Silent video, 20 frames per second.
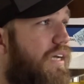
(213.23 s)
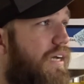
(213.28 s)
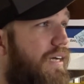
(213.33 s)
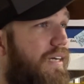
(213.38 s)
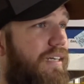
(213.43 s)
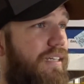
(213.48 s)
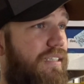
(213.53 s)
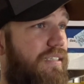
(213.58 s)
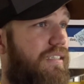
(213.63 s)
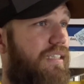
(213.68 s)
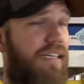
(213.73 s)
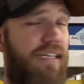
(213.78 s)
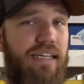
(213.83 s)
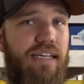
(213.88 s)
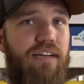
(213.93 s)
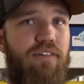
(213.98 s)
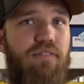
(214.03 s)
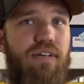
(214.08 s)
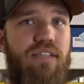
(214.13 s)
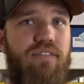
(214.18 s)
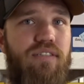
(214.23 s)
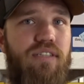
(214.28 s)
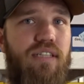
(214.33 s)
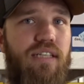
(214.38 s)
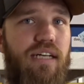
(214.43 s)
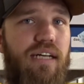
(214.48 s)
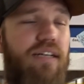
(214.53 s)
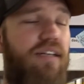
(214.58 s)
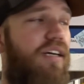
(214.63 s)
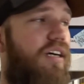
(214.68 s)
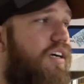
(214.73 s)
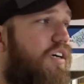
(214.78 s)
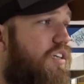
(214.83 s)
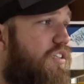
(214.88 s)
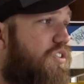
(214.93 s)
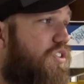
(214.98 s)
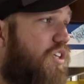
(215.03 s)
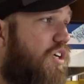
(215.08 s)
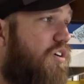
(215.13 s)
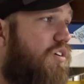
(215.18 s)
and didn't get around to
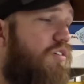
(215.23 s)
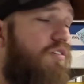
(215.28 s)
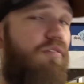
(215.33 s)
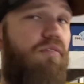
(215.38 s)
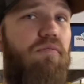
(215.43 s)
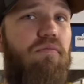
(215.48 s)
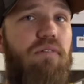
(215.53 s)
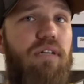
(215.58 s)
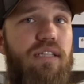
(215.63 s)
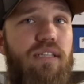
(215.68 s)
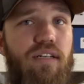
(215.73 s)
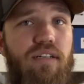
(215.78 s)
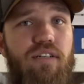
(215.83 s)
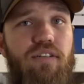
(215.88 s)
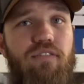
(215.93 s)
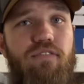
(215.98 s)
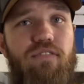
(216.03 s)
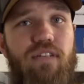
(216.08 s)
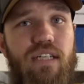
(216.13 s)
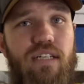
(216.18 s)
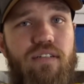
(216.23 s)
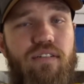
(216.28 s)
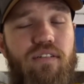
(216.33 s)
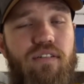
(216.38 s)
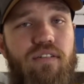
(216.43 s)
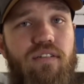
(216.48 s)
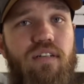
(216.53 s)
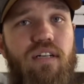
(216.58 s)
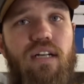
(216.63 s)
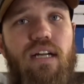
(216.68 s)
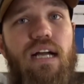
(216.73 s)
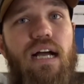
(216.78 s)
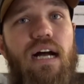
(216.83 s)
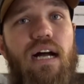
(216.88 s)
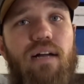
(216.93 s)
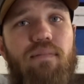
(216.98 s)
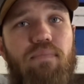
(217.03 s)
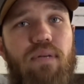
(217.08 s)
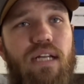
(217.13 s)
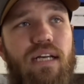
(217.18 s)
that. So with the new vehicle,
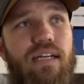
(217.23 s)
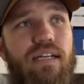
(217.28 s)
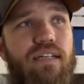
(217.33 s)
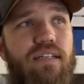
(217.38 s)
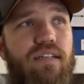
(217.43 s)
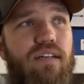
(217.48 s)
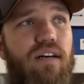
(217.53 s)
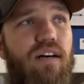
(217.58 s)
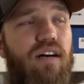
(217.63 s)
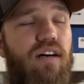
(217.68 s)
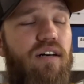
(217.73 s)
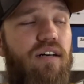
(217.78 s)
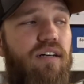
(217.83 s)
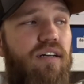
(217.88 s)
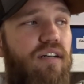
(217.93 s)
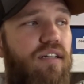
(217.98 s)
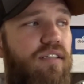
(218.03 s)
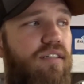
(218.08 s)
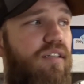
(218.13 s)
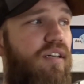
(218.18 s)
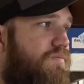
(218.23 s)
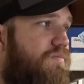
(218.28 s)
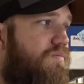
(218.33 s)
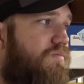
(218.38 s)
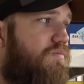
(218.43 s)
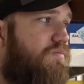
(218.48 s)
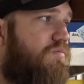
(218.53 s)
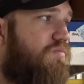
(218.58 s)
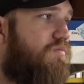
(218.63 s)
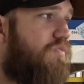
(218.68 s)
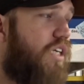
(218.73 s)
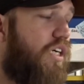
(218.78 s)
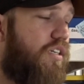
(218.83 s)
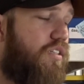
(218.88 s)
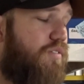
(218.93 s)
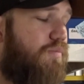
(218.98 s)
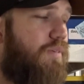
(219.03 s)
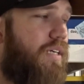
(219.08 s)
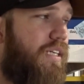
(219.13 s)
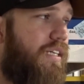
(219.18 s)
I plan on
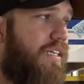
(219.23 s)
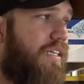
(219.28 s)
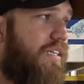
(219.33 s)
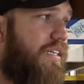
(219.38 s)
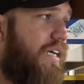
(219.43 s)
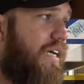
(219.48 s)
documenting